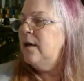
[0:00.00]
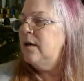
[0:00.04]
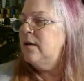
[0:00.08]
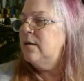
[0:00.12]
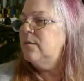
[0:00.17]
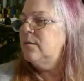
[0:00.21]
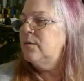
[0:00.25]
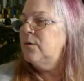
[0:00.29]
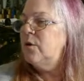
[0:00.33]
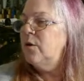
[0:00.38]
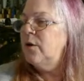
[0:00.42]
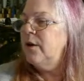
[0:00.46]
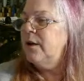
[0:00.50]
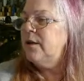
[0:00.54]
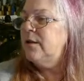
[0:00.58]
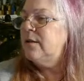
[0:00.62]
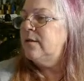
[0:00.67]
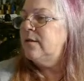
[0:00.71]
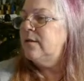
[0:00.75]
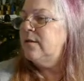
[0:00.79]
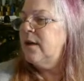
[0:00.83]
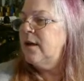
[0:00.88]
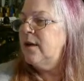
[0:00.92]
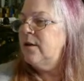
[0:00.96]

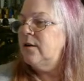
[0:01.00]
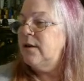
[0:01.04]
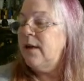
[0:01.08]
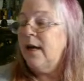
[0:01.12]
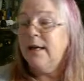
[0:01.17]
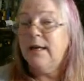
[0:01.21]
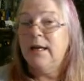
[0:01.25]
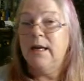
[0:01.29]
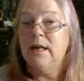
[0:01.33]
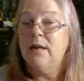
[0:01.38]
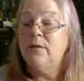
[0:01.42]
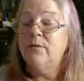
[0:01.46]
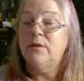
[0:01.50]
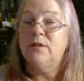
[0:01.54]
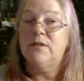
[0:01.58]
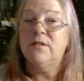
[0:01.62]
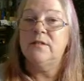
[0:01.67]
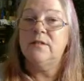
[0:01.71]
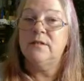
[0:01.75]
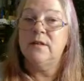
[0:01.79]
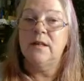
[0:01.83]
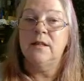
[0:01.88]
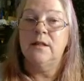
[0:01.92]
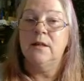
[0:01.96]
Network.
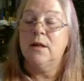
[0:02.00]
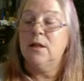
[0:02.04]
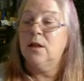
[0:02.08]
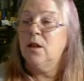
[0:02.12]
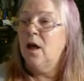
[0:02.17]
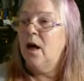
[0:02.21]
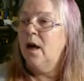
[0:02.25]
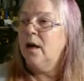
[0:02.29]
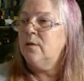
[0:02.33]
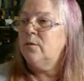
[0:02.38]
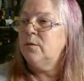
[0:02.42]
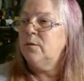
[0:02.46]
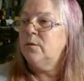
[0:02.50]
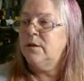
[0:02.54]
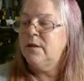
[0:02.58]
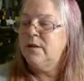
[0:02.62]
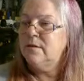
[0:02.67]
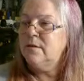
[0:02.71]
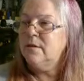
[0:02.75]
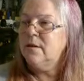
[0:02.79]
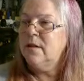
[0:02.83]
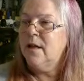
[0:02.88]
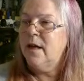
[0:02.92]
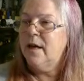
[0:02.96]
And I am
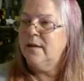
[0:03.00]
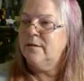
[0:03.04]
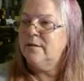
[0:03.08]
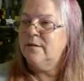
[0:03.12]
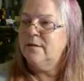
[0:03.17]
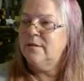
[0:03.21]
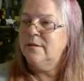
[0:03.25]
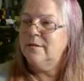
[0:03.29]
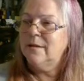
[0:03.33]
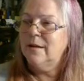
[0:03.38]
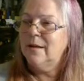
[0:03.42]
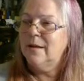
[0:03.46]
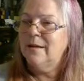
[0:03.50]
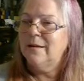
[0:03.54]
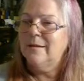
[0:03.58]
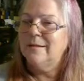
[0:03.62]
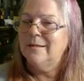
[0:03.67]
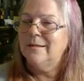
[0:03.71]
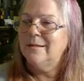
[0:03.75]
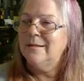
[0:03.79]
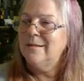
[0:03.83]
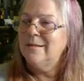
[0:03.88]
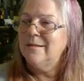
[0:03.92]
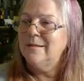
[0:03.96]
going to say good. I can't
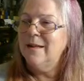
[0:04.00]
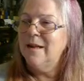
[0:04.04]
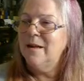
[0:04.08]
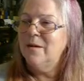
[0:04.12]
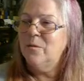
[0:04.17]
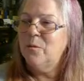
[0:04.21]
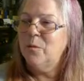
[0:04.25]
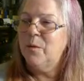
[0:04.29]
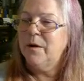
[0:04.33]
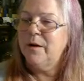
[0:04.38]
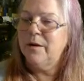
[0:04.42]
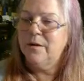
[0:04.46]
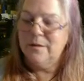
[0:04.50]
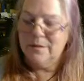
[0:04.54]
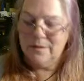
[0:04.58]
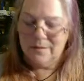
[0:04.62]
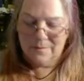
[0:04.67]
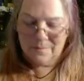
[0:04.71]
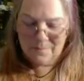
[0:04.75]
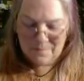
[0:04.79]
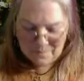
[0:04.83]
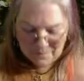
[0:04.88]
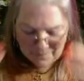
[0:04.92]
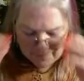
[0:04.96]
even see the clock
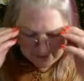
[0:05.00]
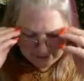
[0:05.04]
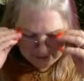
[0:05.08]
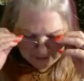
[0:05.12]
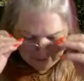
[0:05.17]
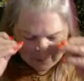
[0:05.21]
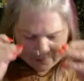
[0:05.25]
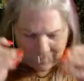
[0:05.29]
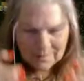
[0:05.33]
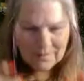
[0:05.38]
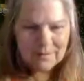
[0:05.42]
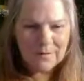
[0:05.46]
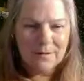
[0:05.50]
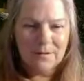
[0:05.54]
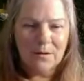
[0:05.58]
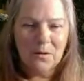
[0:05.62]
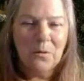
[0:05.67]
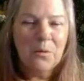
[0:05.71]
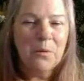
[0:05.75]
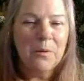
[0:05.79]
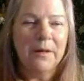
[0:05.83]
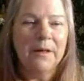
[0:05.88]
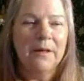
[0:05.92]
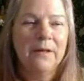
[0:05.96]
with these glasses
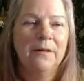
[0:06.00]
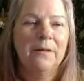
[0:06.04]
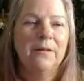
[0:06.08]
on.